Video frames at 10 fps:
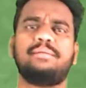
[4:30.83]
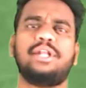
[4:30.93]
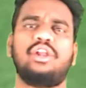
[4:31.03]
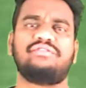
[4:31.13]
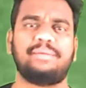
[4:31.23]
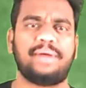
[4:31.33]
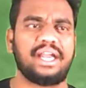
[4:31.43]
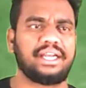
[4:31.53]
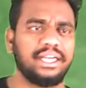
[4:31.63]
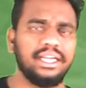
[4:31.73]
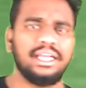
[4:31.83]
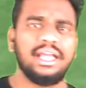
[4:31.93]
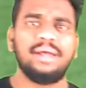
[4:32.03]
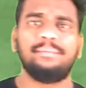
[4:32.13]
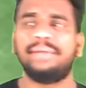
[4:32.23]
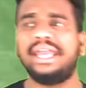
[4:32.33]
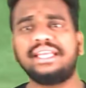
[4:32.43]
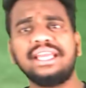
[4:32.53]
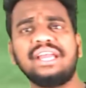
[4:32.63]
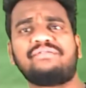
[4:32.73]
terminal of the battery,
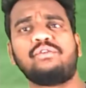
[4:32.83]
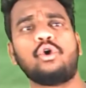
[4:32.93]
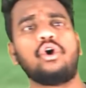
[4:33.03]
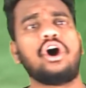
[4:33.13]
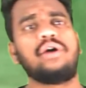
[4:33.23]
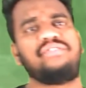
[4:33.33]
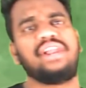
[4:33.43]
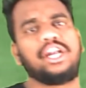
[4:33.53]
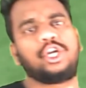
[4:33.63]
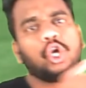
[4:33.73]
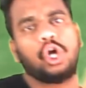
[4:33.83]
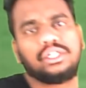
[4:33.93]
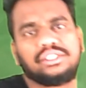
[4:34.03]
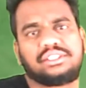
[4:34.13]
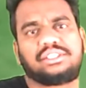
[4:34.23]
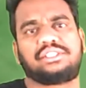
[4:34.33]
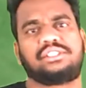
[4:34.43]
making a flow of electrons.